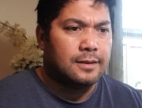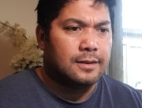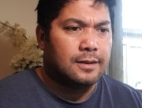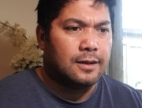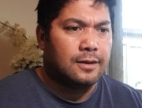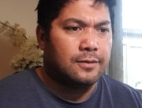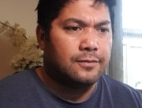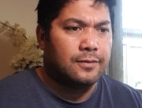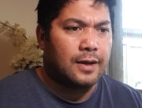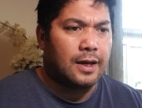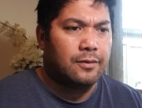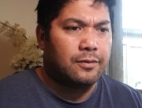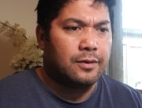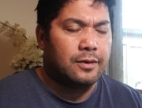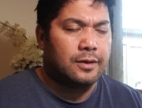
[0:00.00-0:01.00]
of
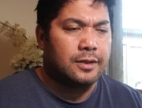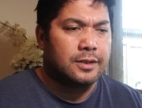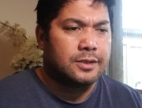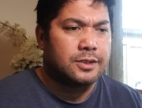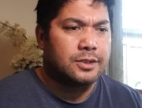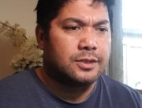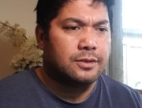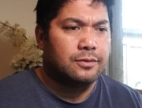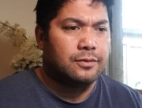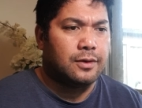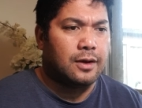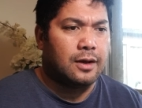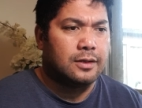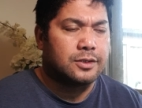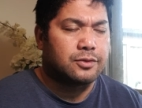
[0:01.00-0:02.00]
our
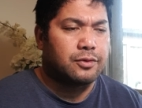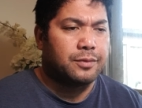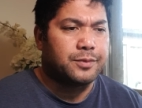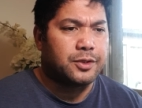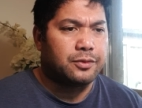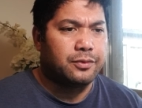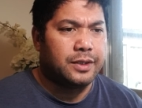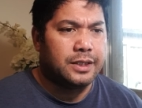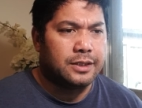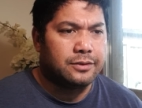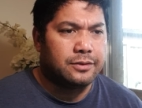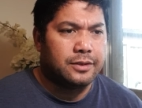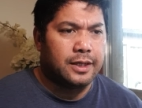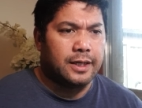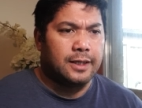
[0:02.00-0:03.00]
scripture reading
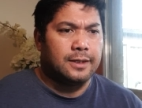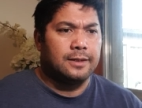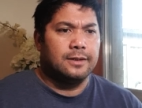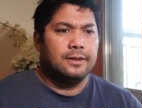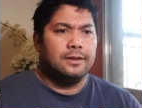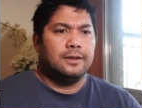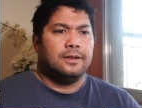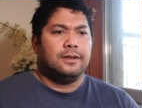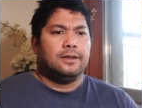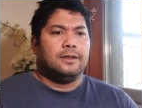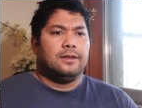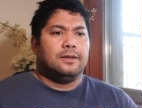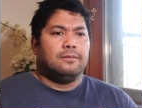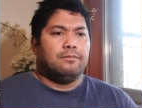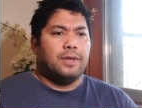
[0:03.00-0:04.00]
today.
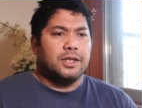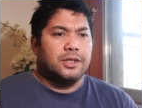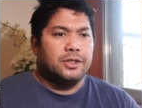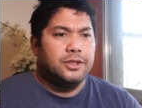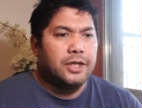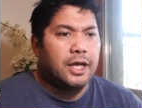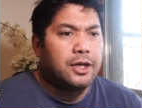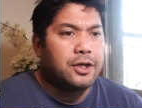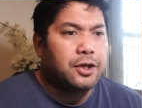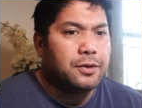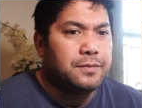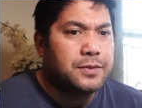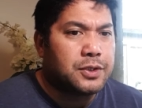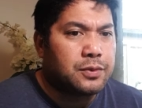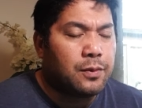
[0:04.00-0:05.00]
But
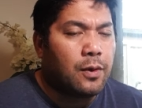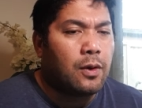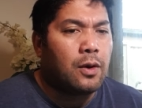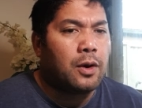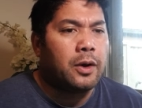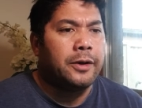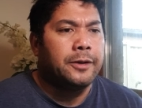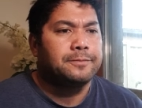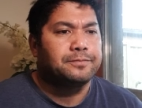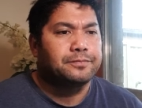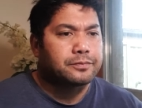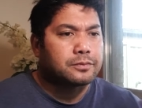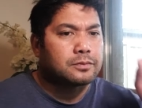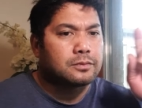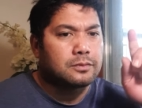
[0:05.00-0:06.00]
Jacob swore
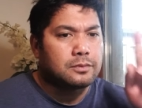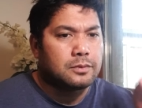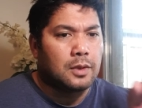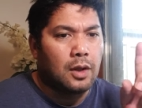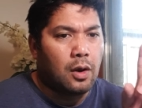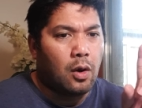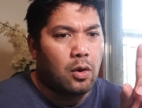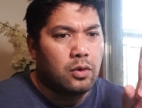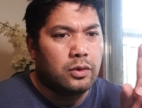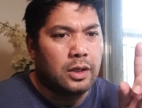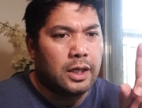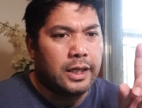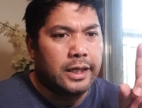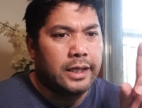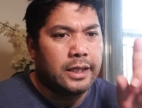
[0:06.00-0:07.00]

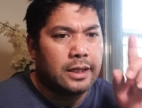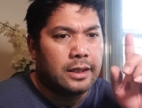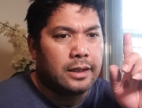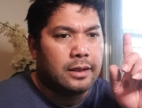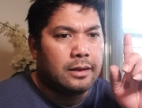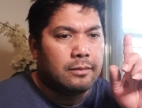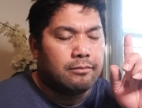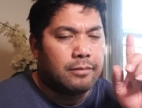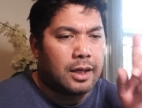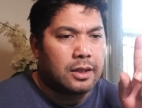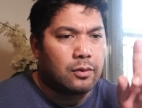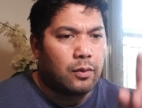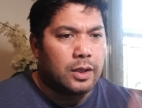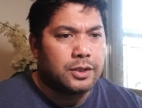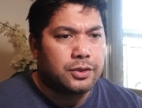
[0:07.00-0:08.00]
only by
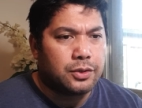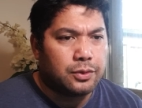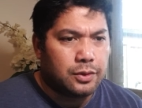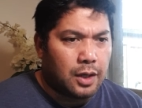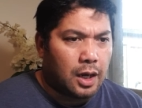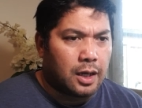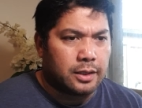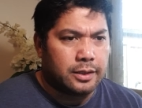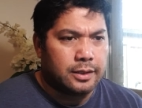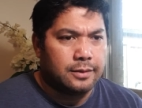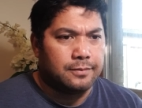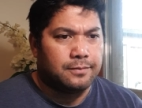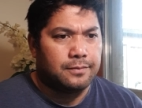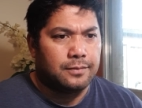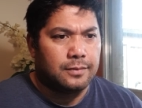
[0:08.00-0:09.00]
the one true God,
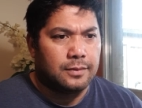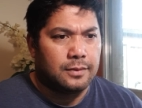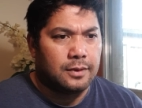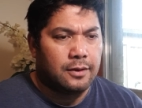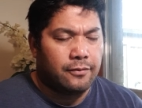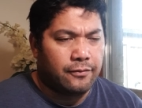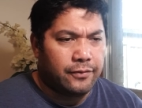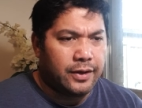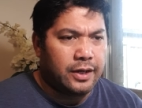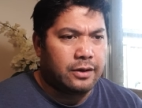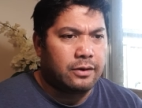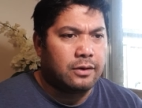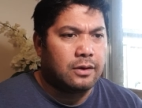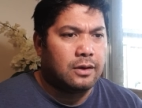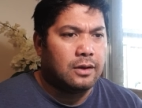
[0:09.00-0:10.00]
the
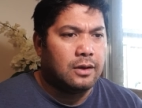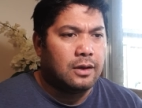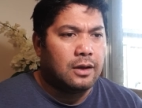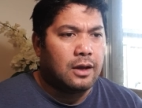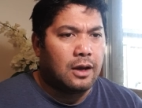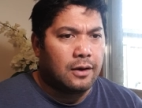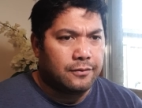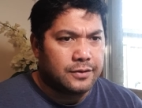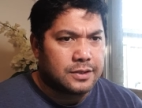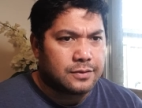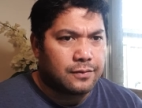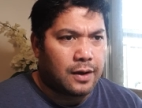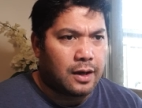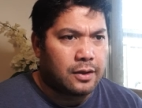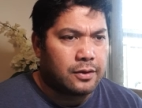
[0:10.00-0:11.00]
fear of his
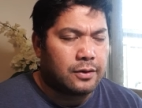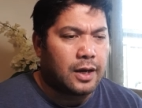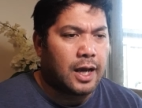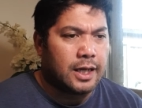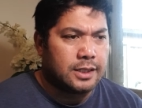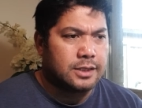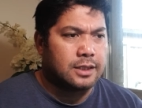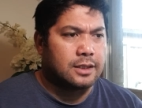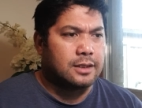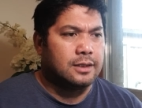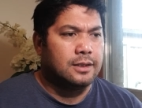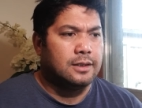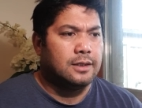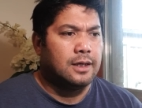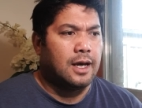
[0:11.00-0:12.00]
father Isaac.
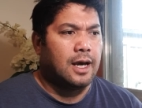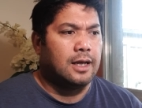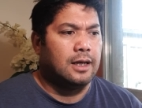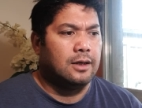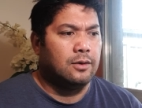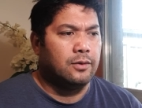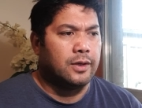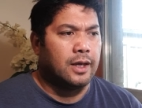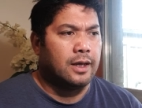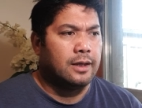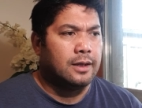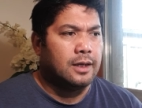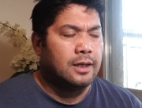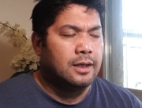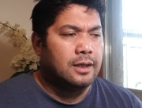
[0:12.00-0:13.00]
Hallelujah.
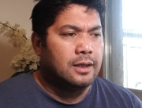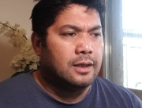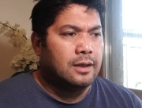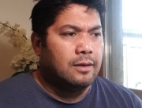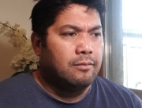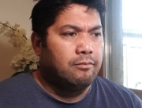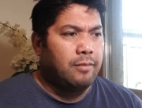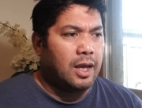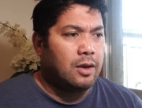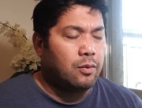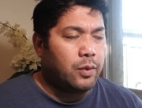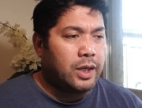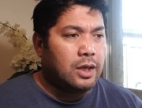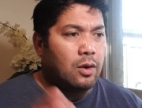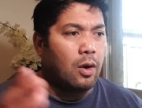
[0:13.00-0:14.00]
May
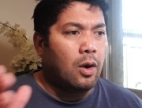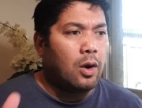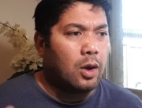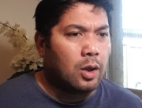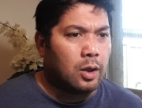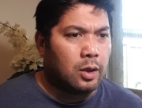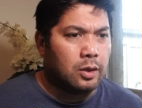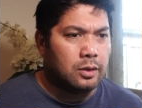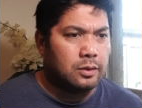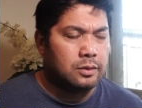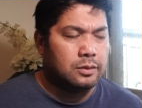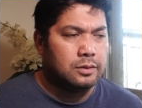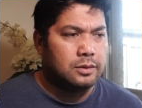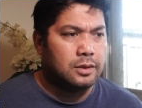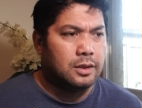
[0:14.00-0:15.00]
we all,
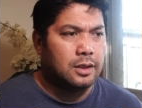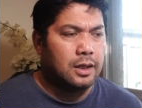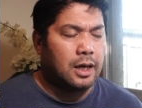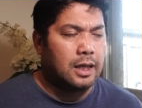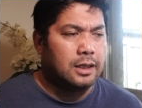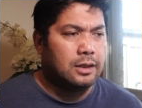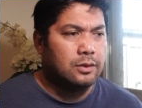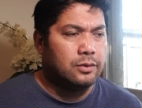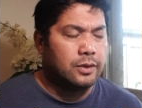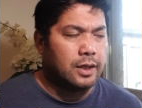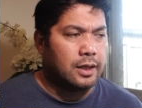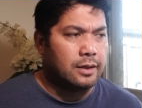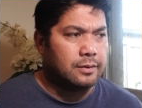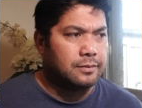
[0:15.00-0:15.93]
hallelujah